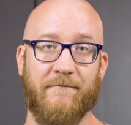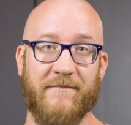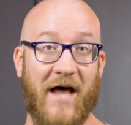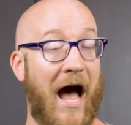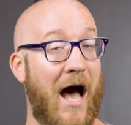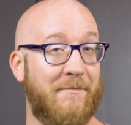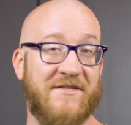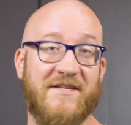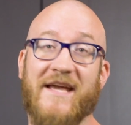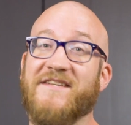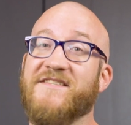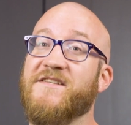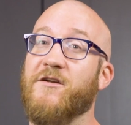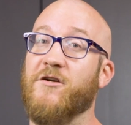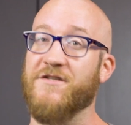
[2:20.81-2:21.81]
The hops take
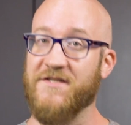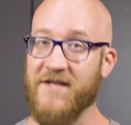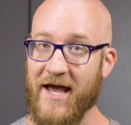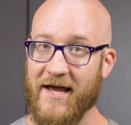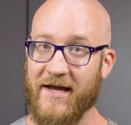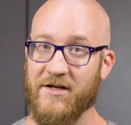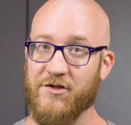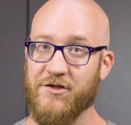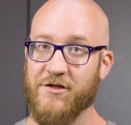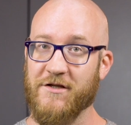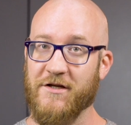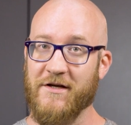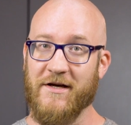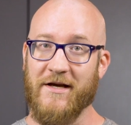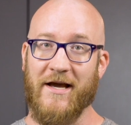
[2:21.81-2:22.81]
center stage.
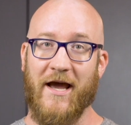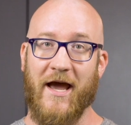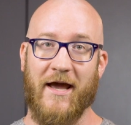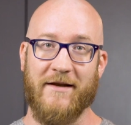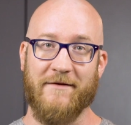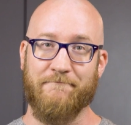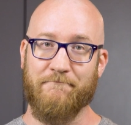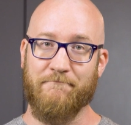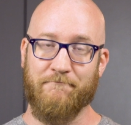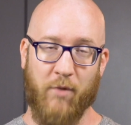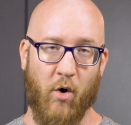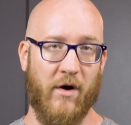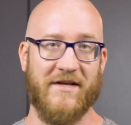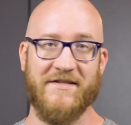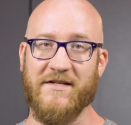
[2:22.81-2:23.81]
And
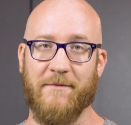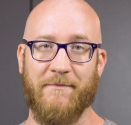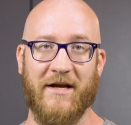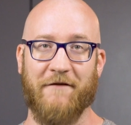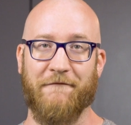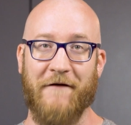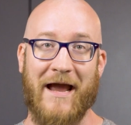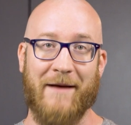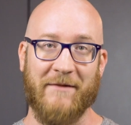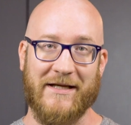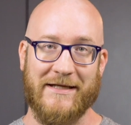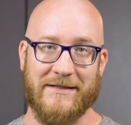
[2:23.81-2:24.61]
boy, is it a big family.